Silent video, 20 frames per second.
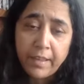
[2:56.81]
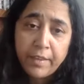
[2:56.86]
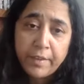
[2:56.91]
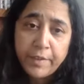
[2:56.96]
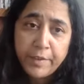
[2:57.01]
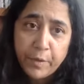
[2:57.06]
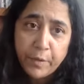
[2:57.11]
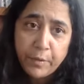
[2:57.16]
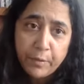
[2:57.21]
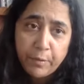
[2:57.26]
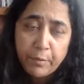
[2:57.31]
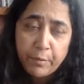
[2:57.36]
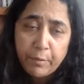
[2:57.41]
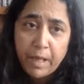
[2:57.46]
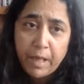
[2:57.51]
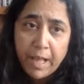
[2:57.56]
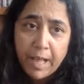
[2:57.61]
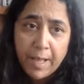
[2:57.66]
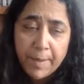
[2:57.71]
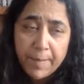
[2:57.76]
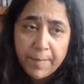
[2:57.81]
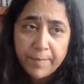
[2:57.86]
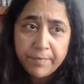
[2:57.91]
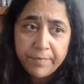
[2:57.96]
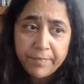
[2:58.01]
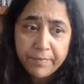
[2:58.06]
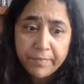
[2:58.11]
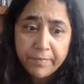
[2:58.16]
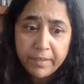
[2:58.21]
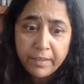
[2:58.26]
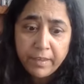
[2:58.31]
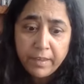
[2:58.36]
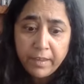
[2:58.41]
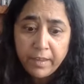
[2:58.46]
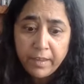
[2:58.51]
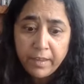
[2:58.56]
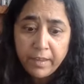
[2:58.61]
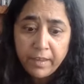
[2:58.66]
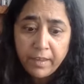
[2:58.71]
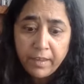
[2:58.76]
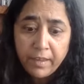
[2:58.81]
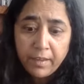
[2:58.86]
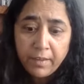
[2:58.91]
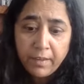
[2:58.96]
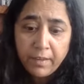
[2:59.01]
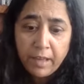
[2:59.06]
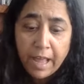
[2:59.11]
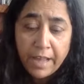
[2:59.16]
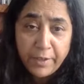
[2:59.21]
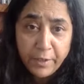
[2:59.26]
So I